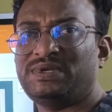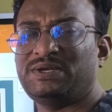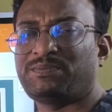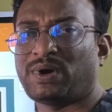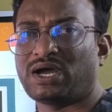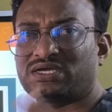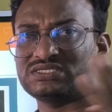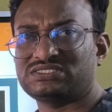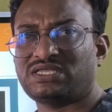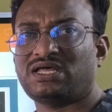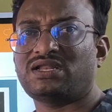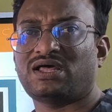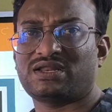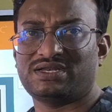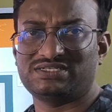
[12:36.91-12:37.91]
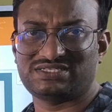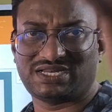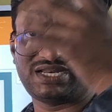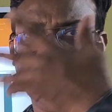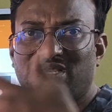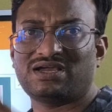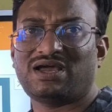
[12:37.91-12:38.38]
In Pakistan or in
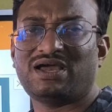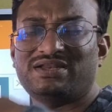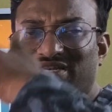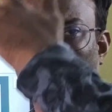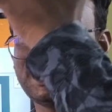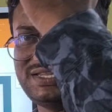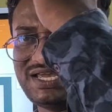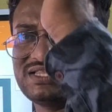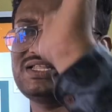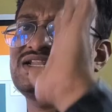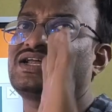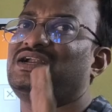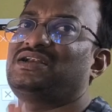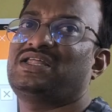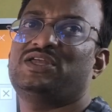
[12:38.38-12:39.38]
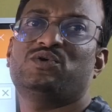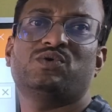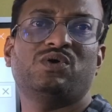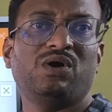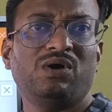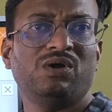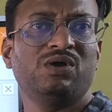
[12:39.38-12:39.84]
Sri Lanka, in any other country you
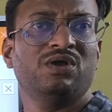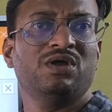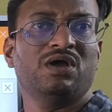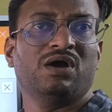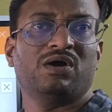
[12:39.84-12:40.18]
go,